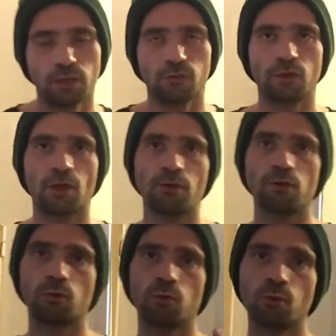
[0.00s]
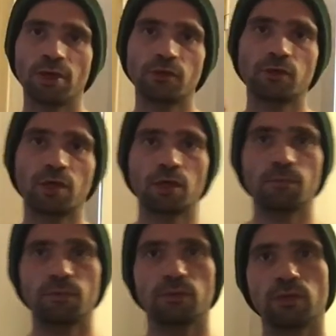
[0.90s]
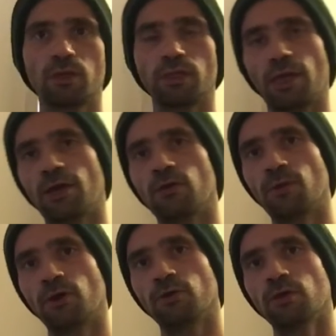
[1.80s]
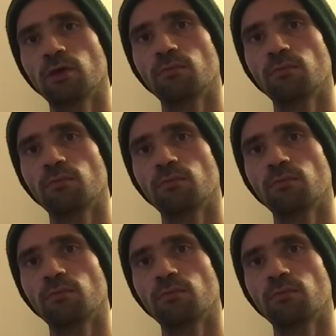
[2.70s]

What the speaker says: So always keep the elbow